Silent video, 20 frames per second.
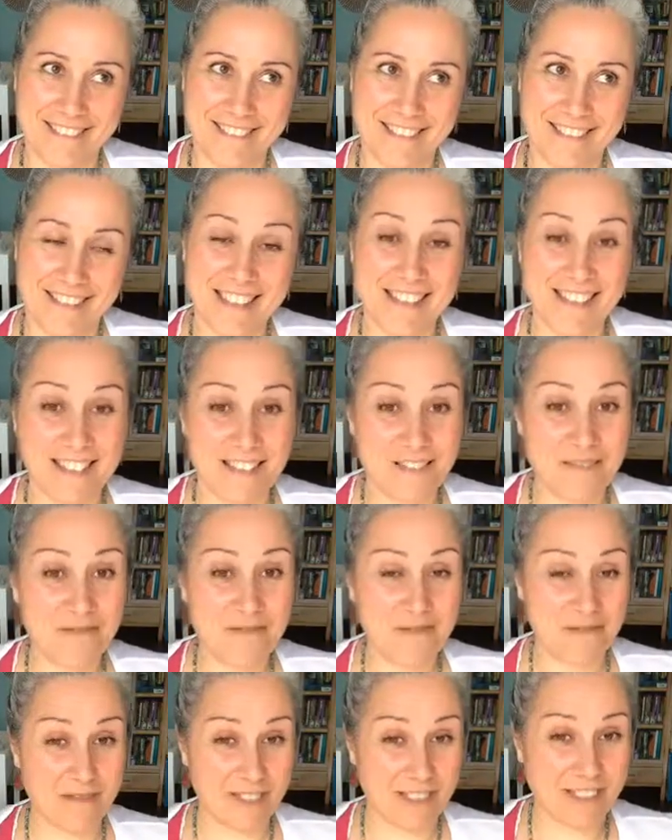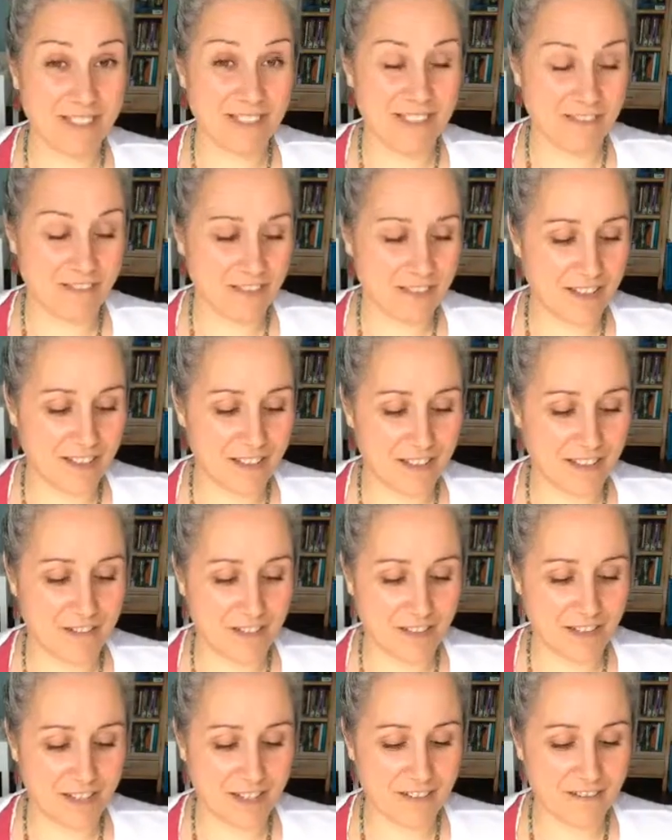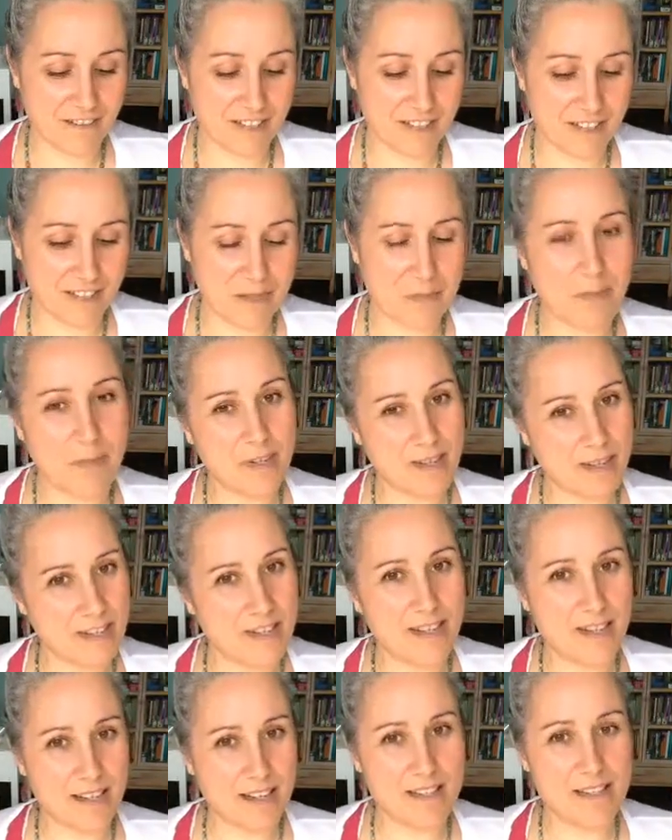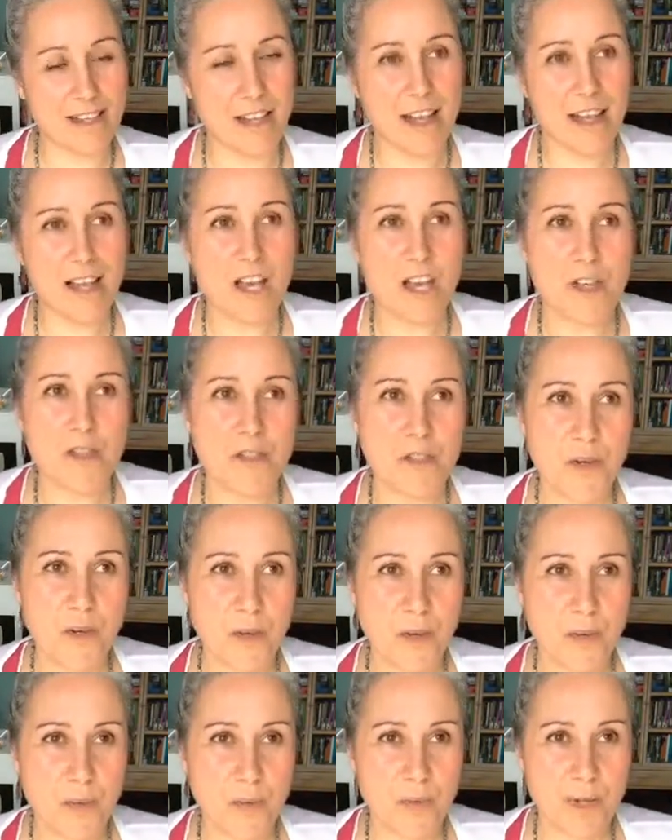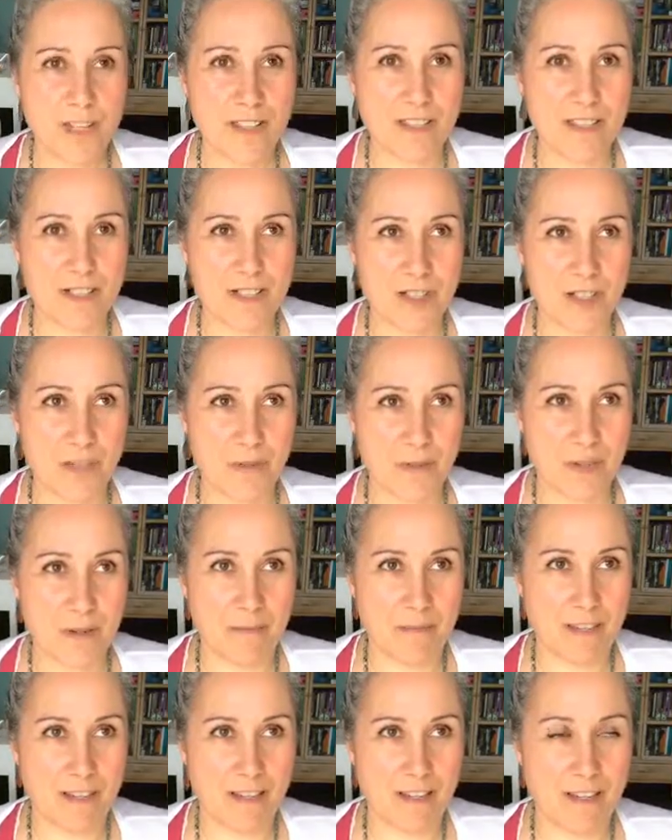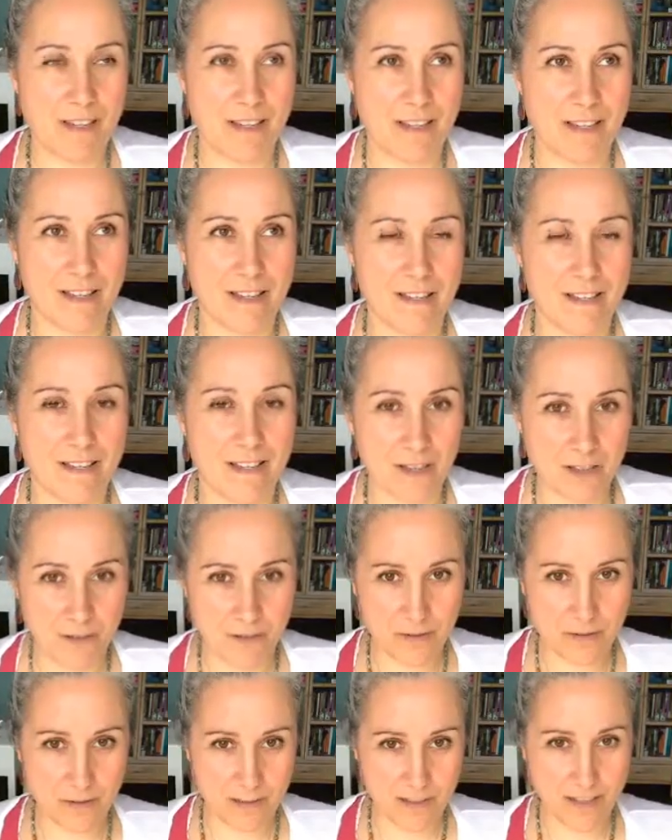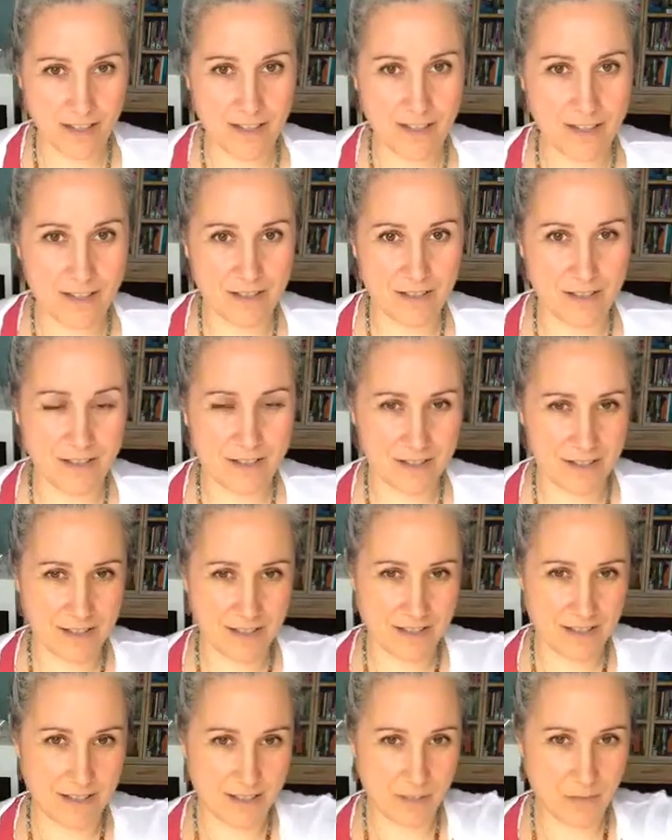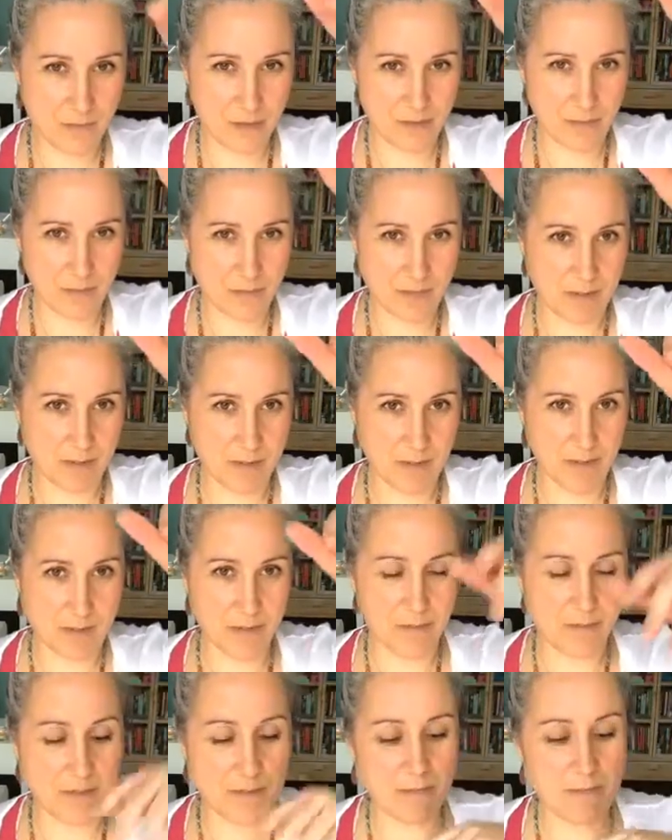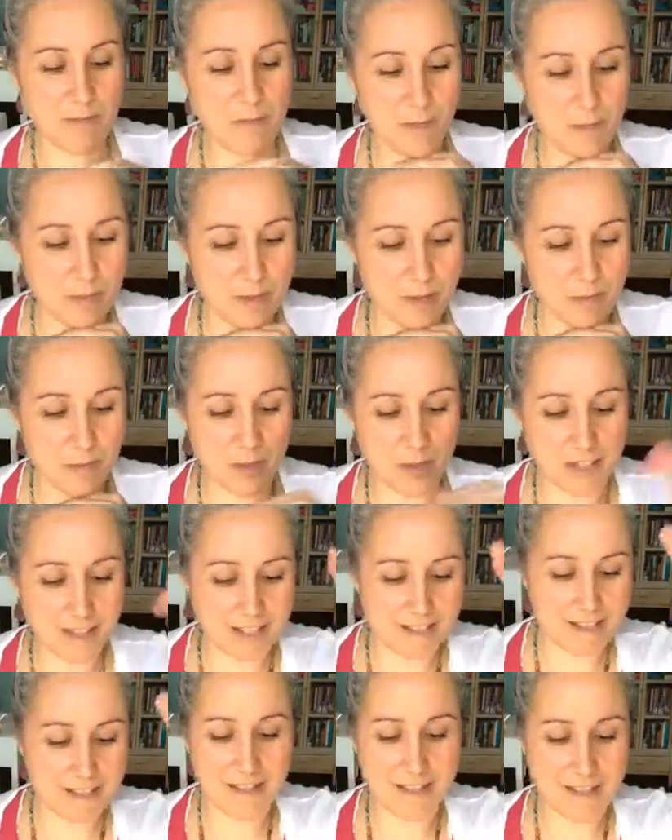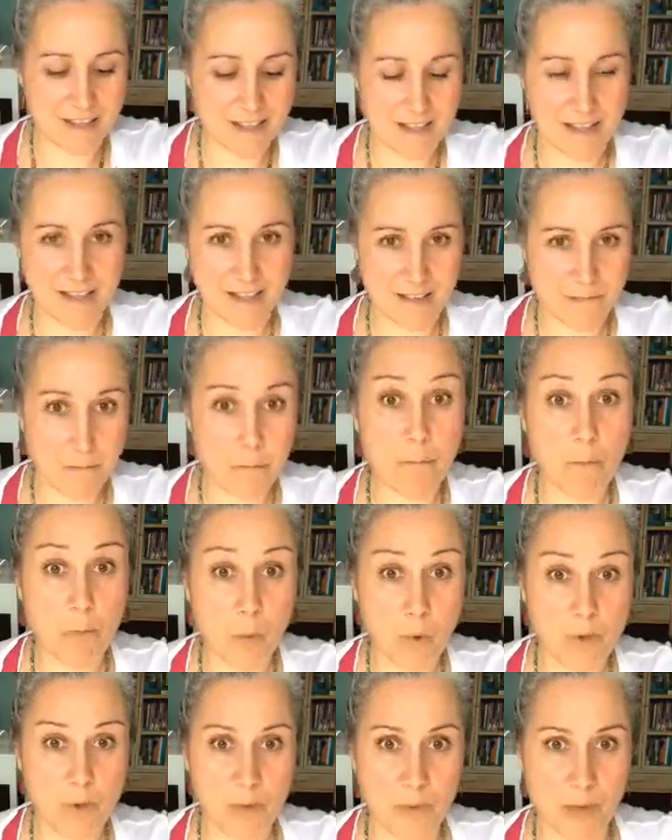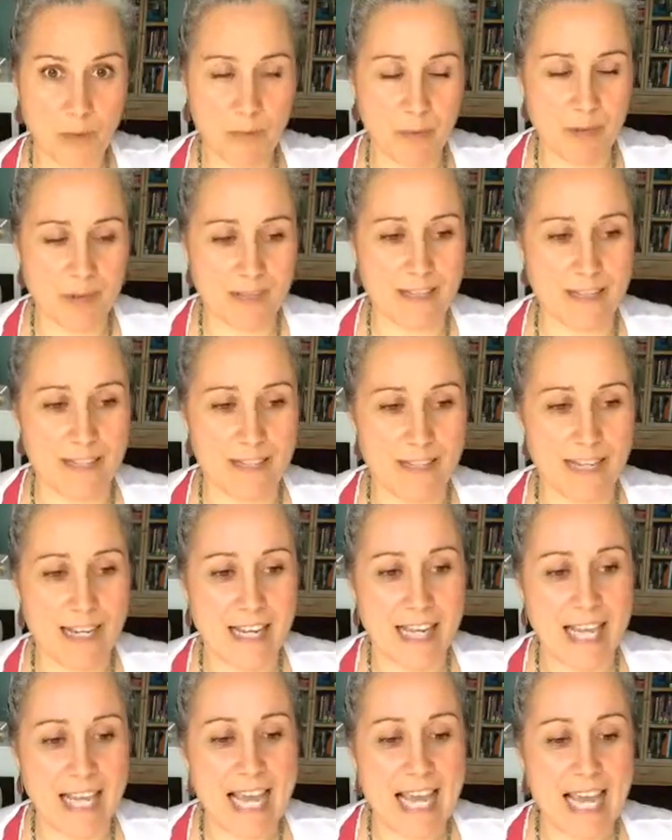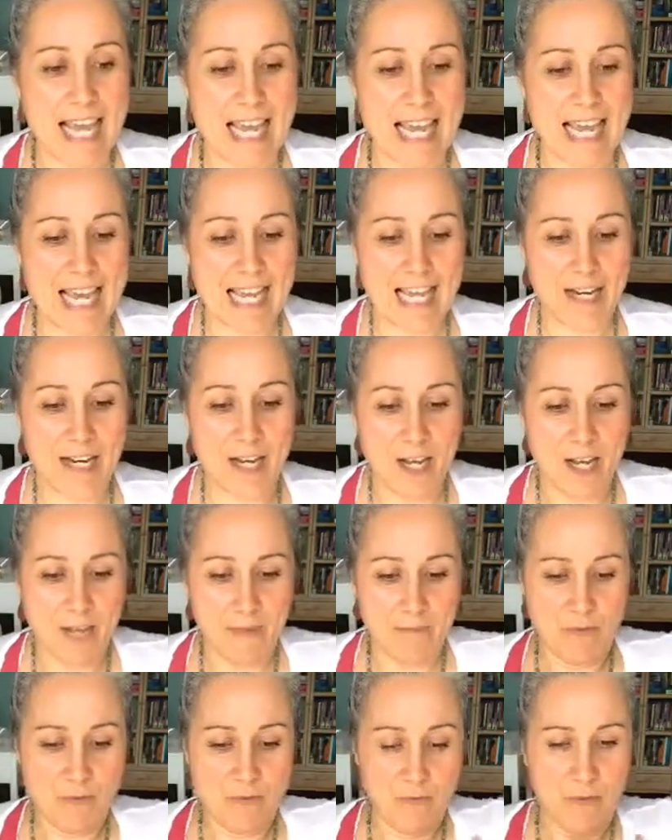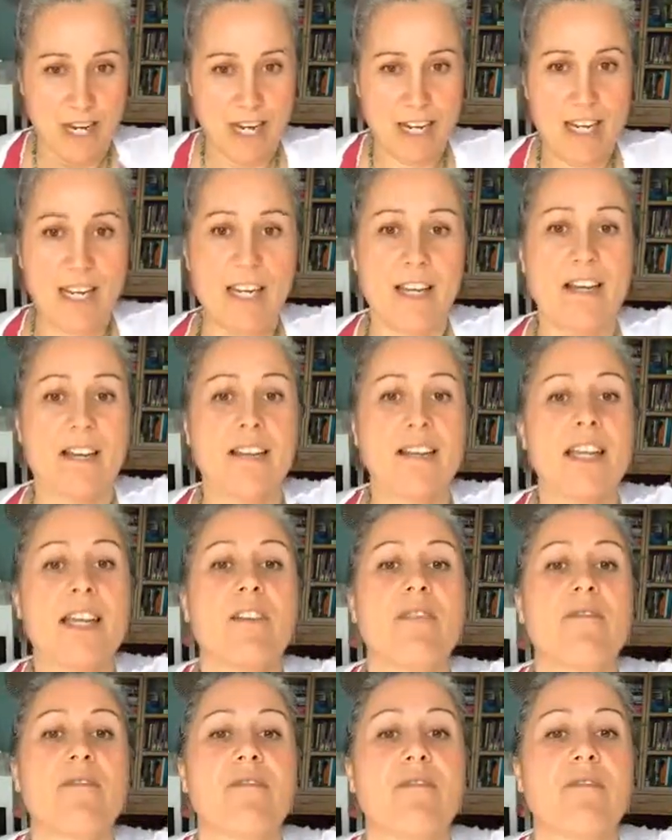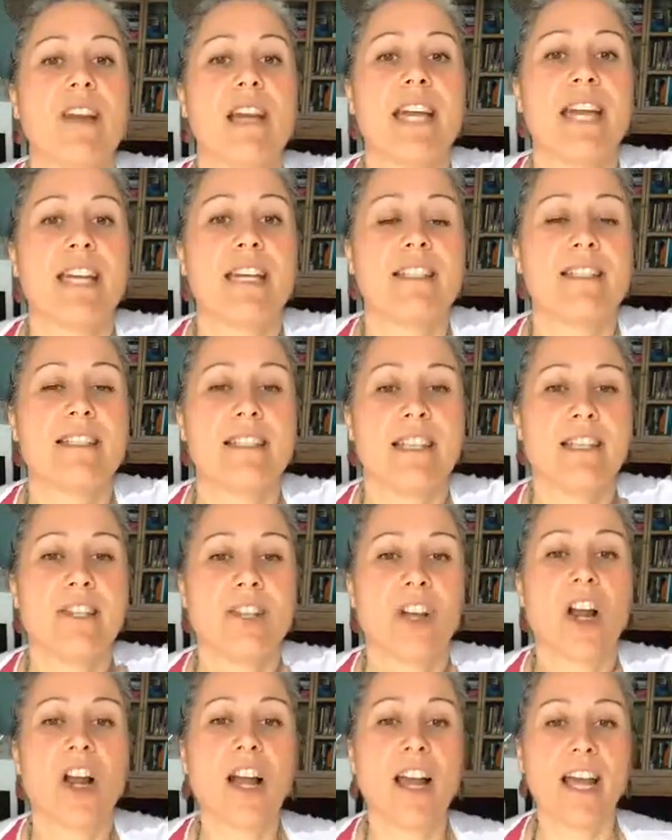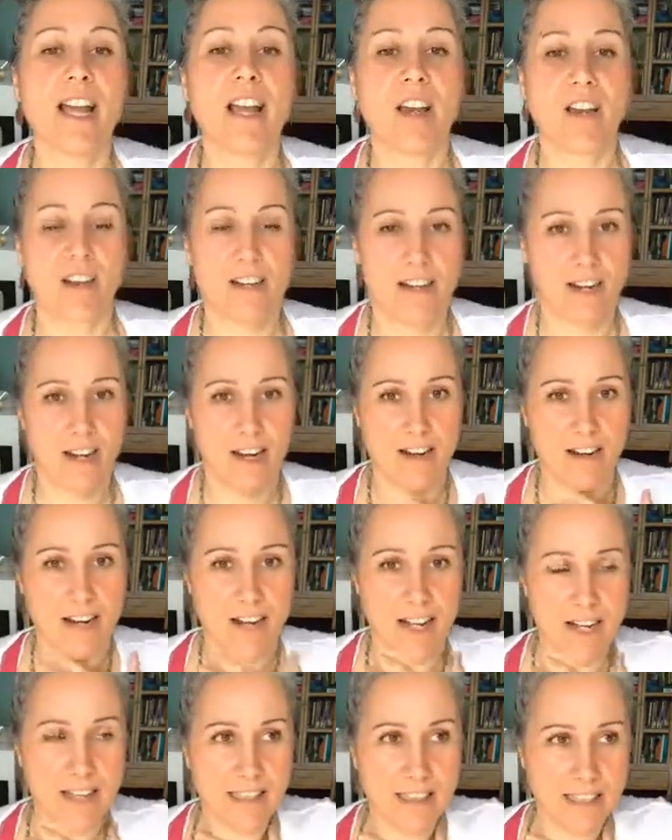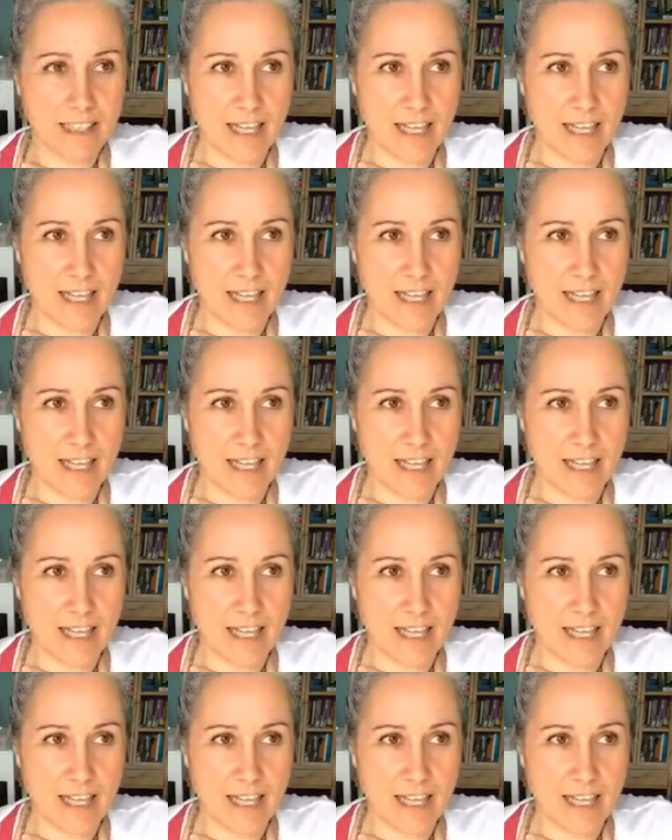it doesn't really feel like forgiveness, but it is. So what they are showing me is you, and there's two other people. There may be more people. I can see more than one person. And right here, like right in your high heart area,